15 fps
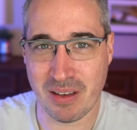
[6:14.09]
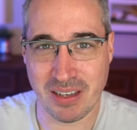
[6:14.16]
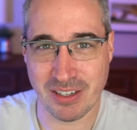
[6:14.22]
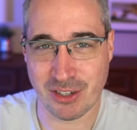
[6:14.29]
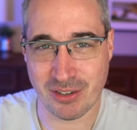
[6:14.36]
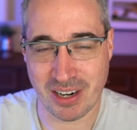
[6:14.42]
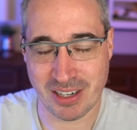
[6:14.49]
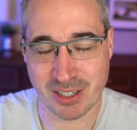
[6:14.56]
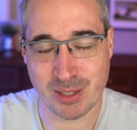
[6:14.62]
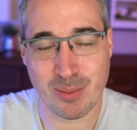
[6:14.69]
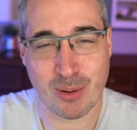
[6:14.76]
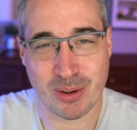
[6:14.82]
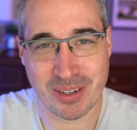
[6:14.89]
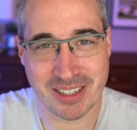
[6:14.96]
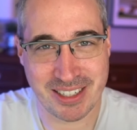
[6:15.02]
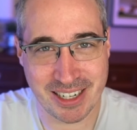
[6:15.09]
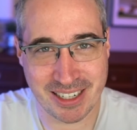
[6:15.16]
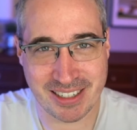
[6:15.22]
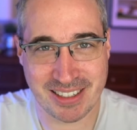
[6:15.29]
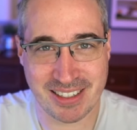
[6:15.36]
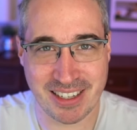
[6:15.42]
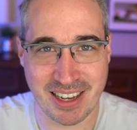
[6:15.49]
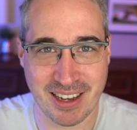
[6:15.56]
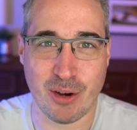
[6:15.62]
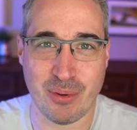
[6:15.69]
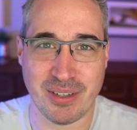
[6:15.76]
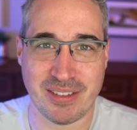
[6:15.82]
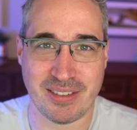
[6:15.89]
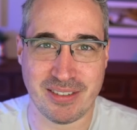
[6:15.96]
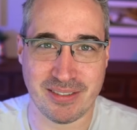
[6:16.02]
Internet Explorer 6, I
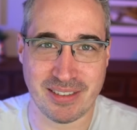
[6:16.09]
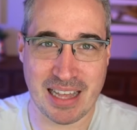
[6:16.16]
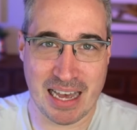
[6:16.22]
always